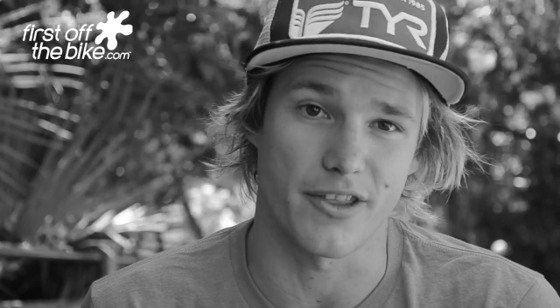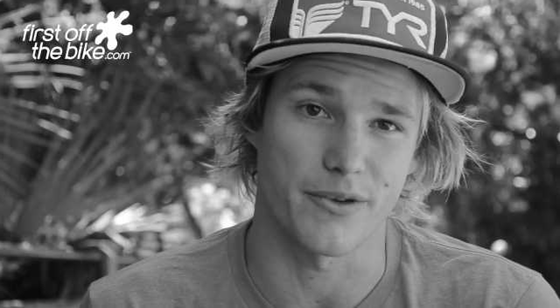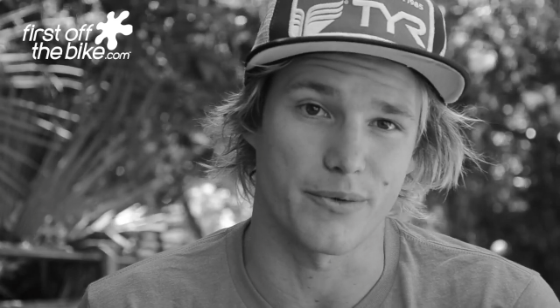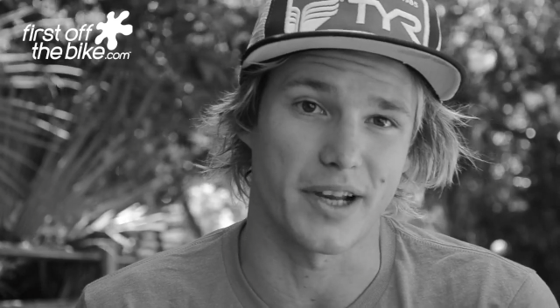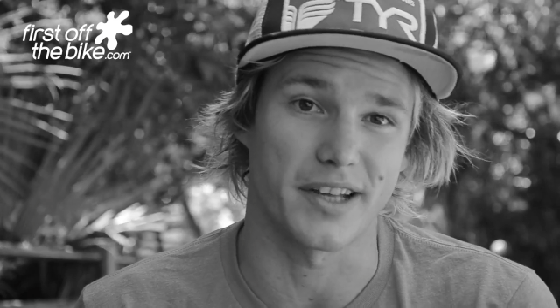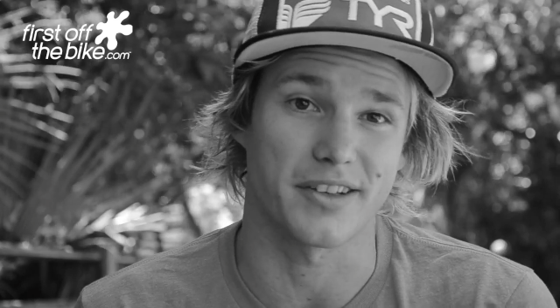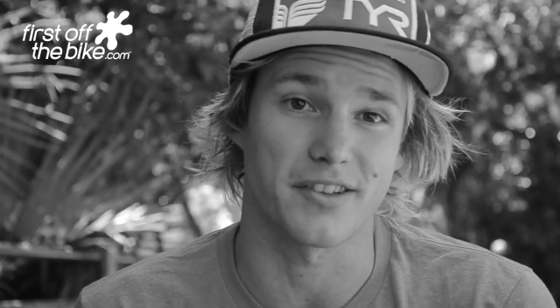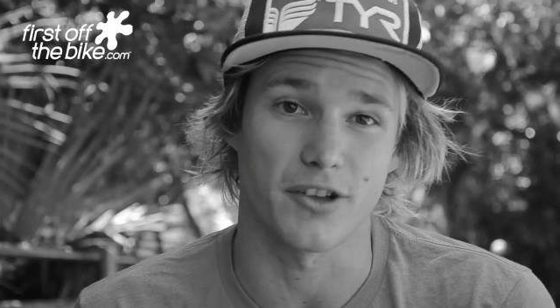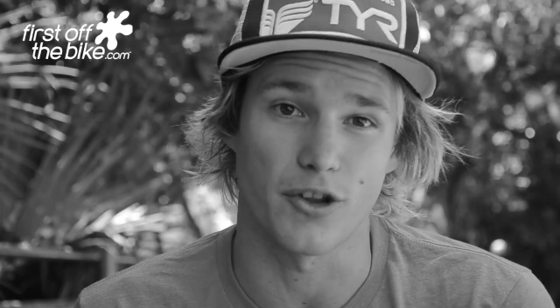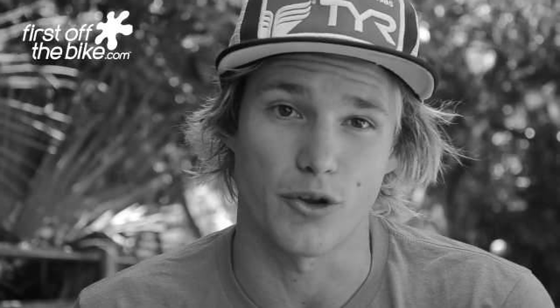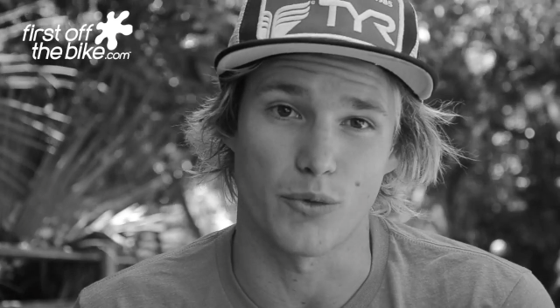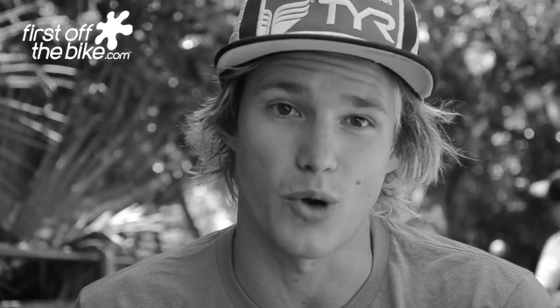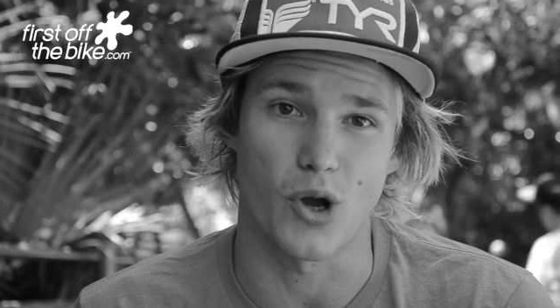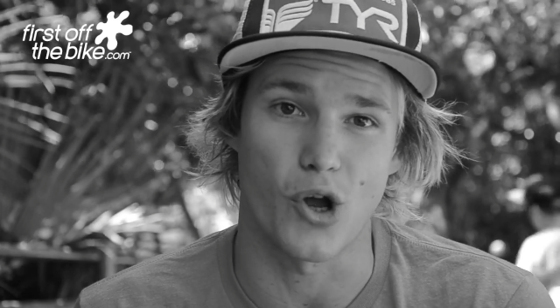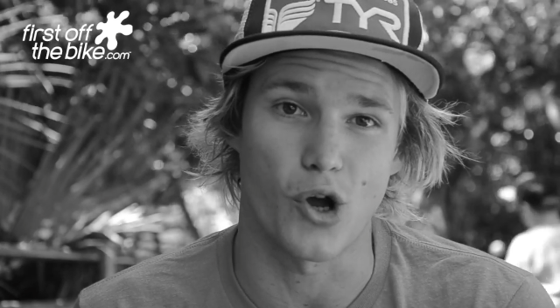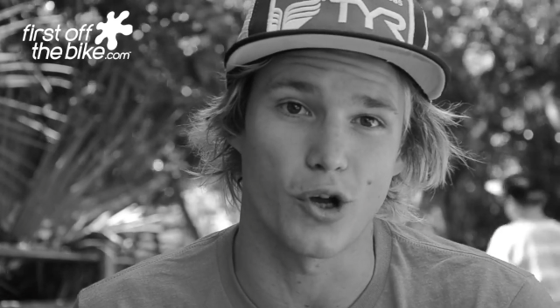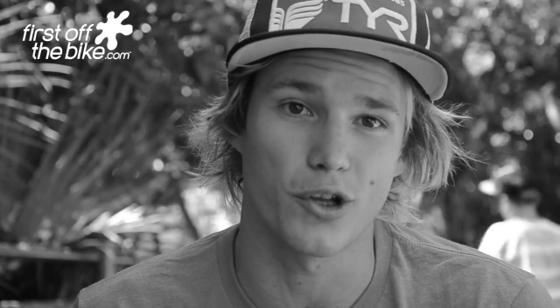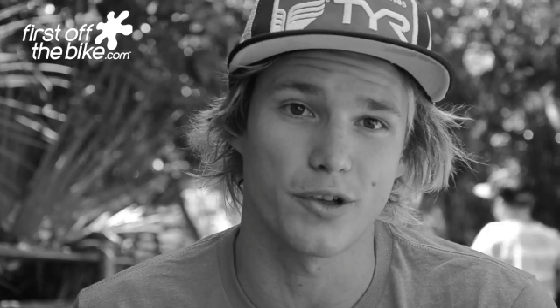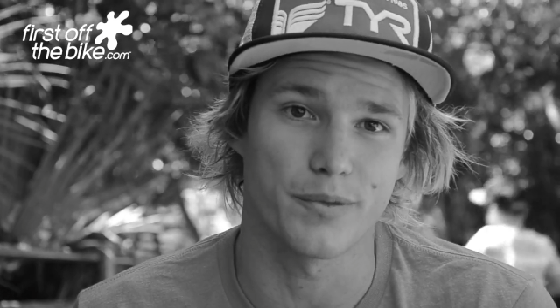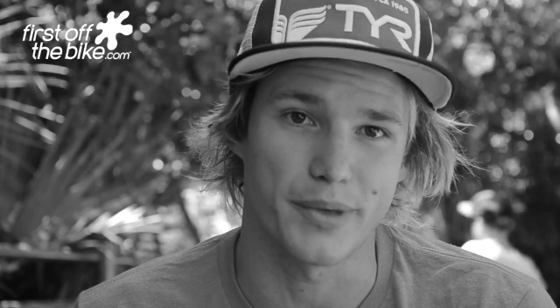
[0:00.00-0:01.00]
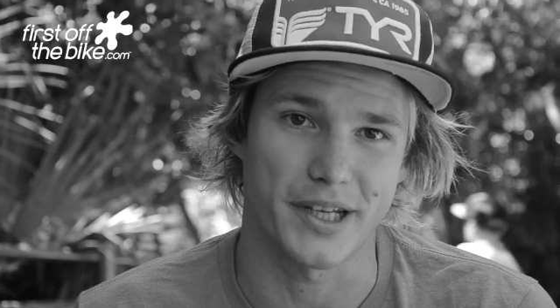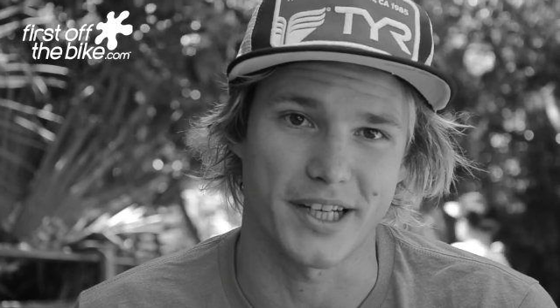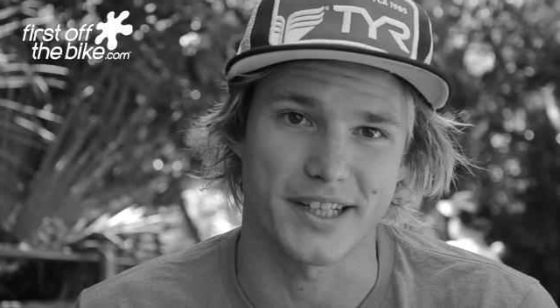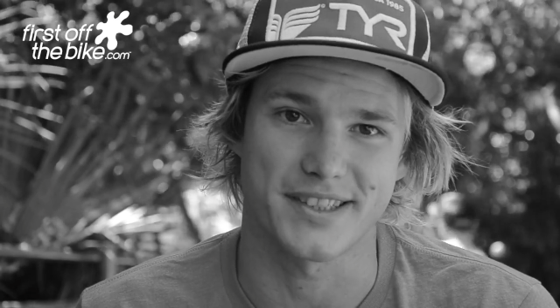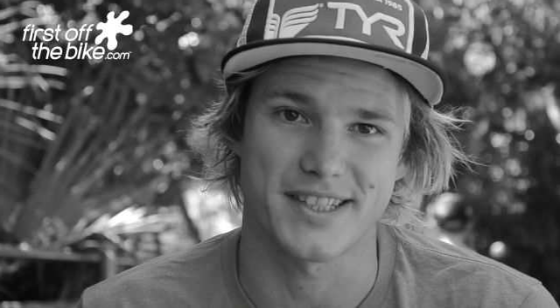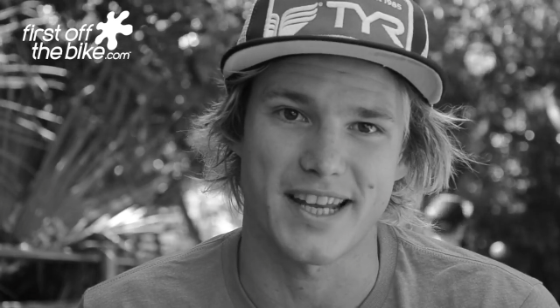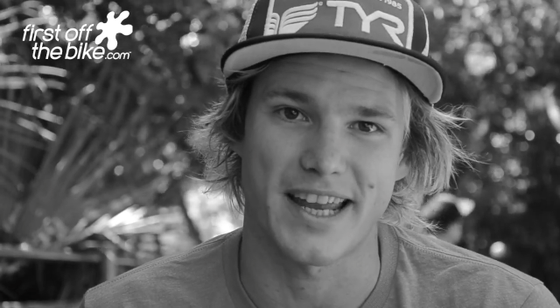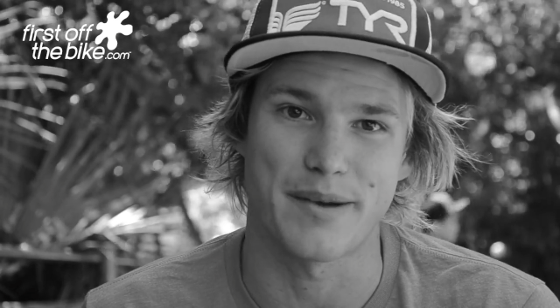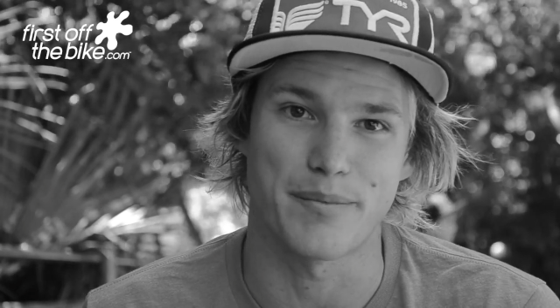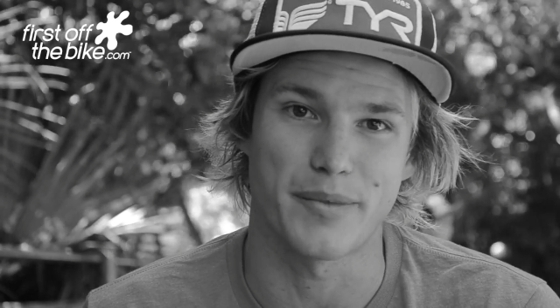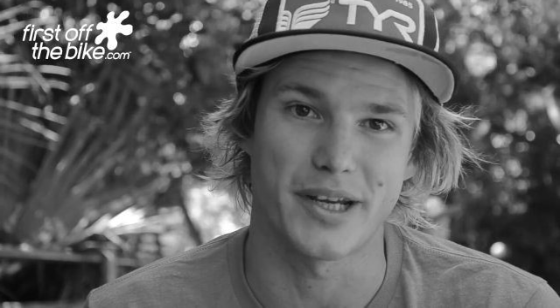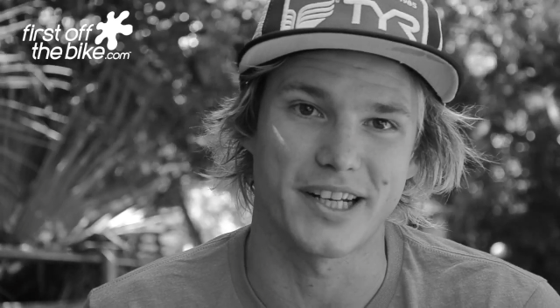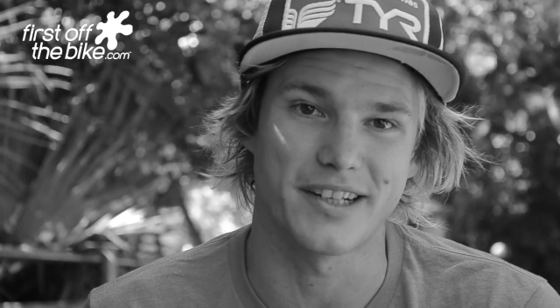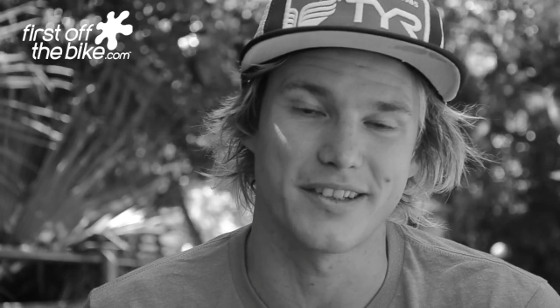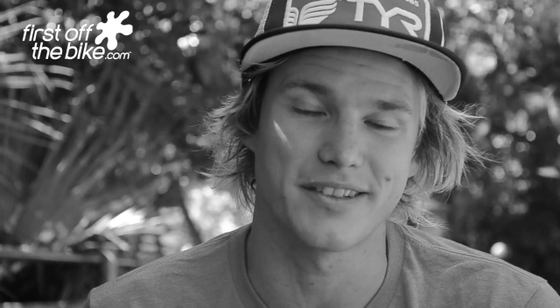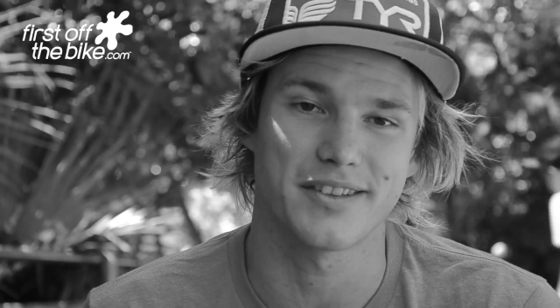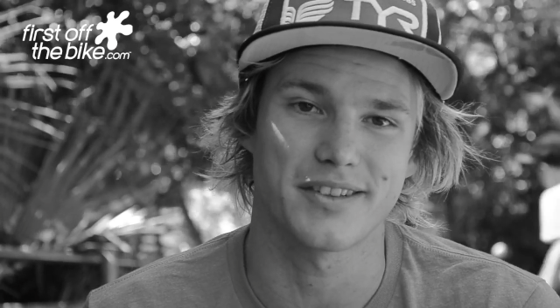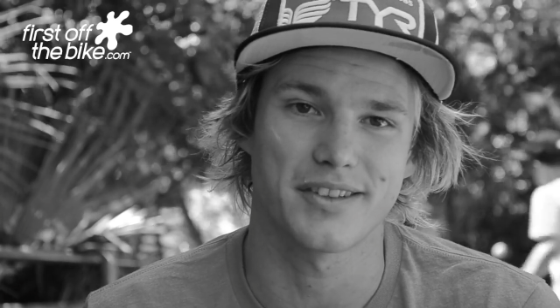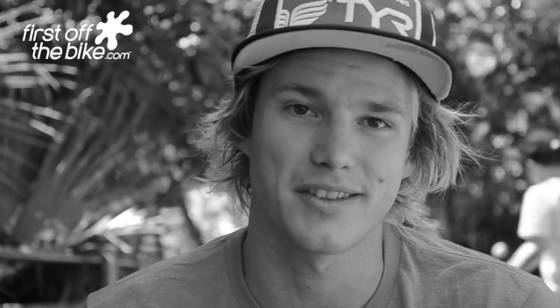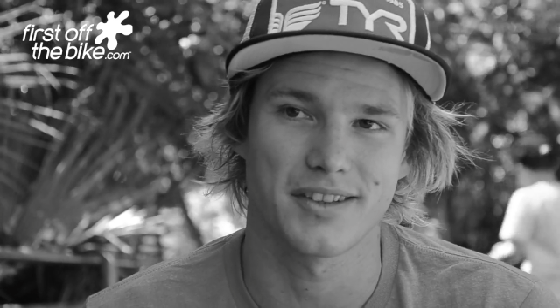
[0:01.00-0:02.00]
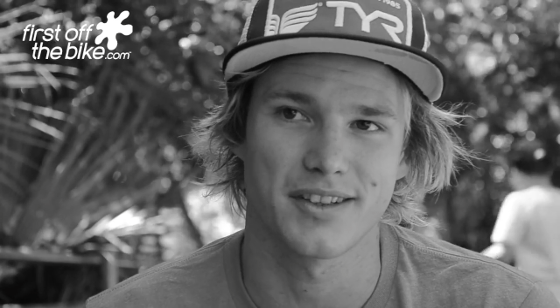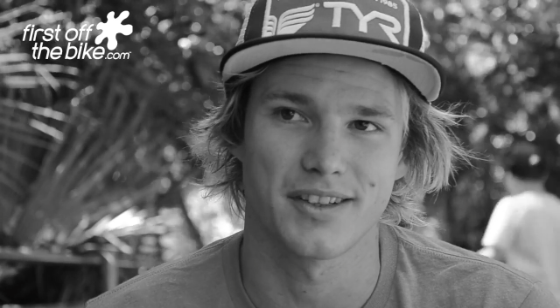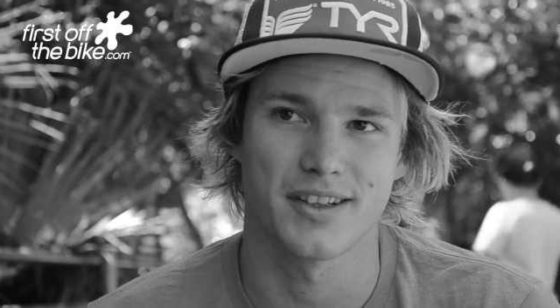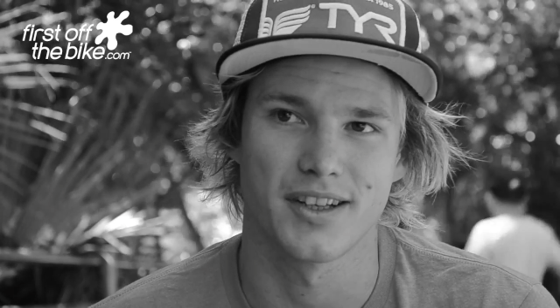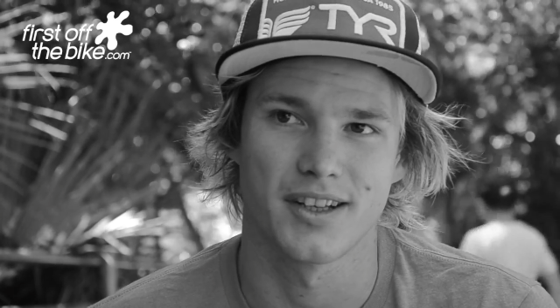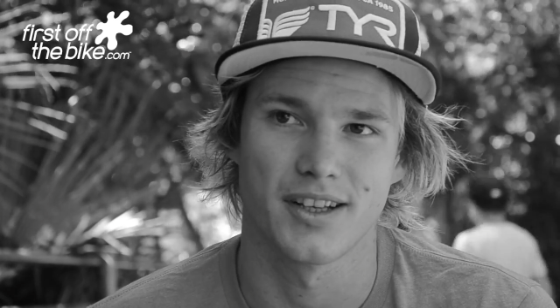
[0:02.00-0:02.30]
the rest of the world, being 10 metres.